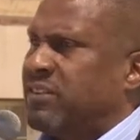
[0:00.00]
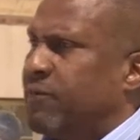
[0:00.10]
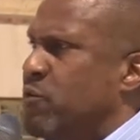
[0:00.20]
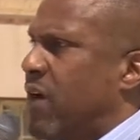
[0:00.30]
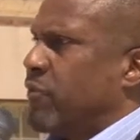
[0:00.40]
And
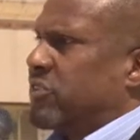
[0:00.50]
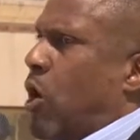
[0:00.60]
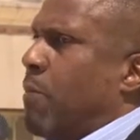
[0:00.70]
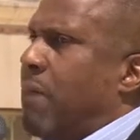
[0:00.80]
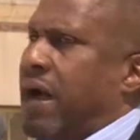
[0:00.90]
if you ever
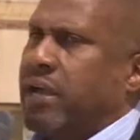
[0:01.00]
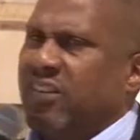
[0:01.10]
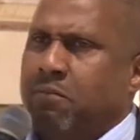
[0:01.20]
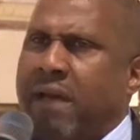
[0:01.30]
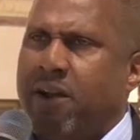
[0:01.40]
saw Maya,
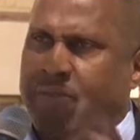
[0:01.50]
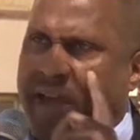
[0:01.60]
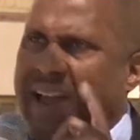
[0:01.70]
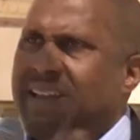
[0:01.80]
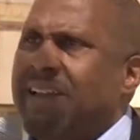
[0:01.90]
as a matter of
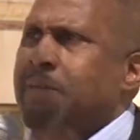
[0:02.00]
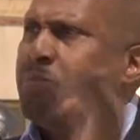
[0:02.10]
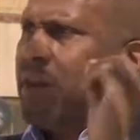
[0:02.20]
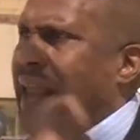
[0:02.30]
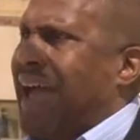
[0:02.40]
fact,
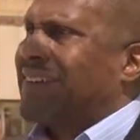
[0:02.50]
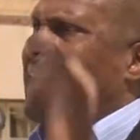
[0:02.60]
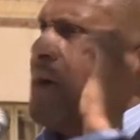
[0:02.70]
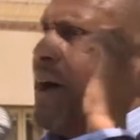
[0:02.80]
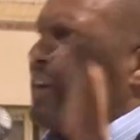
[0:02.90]
the last
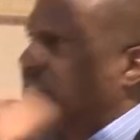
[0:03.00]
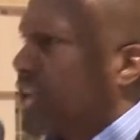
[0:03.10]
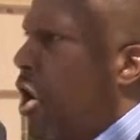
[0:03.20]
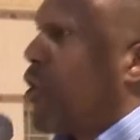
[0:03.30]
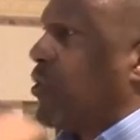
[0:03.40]
time I
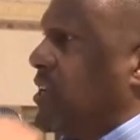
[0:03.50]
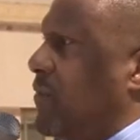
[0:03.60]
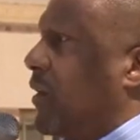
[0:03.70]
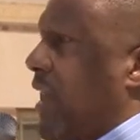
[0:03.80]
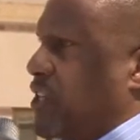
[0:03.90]
saw her
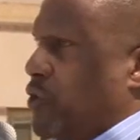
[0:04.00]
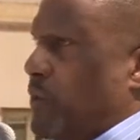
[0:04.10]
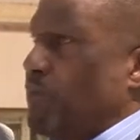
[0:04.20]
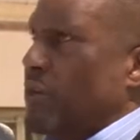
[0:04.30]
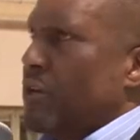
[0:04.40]
give a
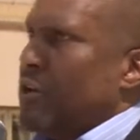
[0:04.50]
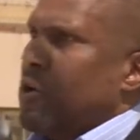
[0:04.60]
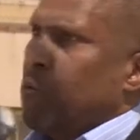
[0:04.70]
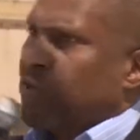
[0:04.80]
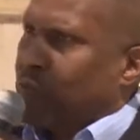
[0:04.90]
lecture
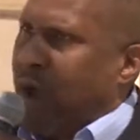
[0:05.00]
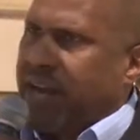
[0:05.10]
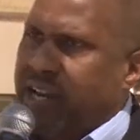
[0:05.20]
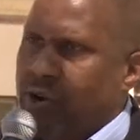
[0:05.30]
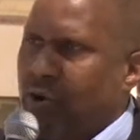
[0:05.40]
was
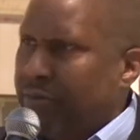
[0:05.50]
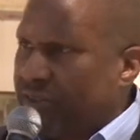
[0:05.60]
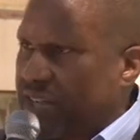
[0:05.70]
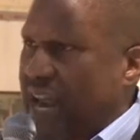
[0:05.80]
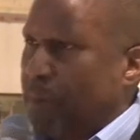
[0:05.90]
right here on
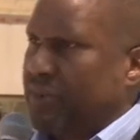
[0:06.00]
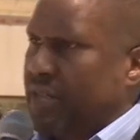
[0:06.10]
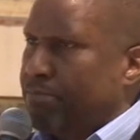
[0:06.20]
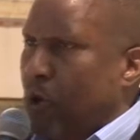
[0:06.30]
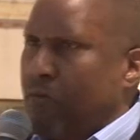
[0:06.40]
this campus
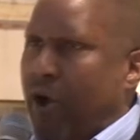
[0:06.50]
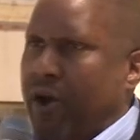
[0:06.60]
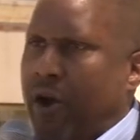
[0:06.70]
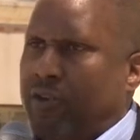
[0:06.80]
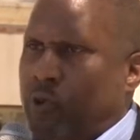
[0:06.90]
at
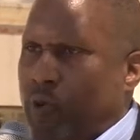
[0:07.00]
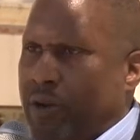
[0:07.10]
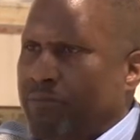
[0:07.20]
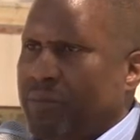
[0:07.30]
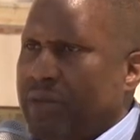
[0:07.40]
Bovard
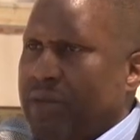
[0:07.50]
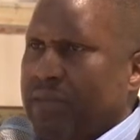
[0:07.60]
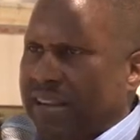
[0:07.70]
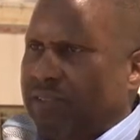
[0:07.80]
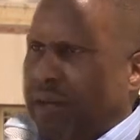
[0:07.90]
Auditorium.
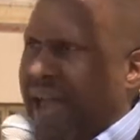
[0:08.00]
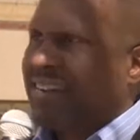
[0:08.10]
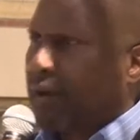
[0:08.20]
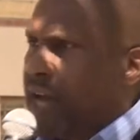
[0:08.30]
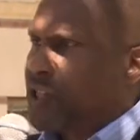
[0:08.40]
That's the
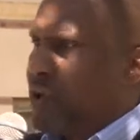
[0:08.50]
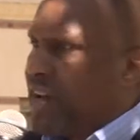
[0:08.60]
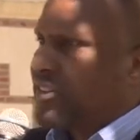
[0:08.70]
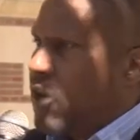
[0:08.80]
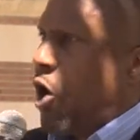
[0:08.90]
last lecture
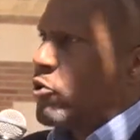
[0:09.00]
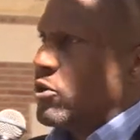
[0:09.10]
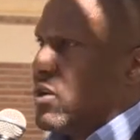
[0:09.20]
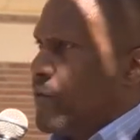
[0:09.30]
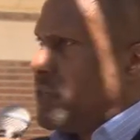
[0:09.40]
I saw her
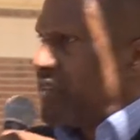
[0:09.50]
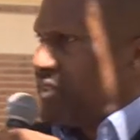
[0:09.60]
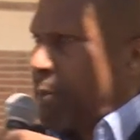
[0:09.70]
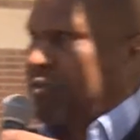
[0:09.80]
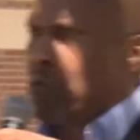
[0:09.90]
deliver, just
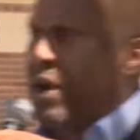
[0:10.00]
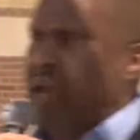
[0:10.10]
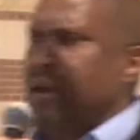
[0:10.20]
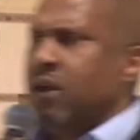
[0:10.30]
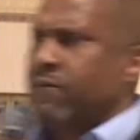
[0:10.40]
steps
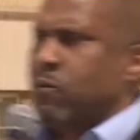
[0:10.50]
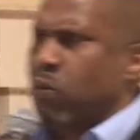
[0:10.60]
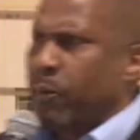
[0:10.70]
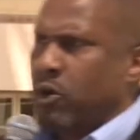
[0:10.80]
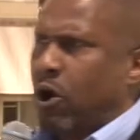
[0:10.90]
away from
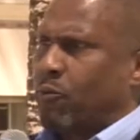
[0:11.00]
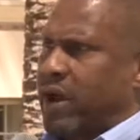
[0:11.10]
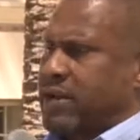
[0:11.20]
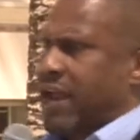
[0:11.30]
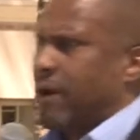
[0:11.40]
where we are
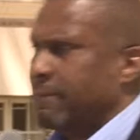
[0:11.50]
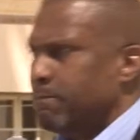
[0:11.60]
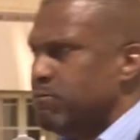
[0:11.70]
right now.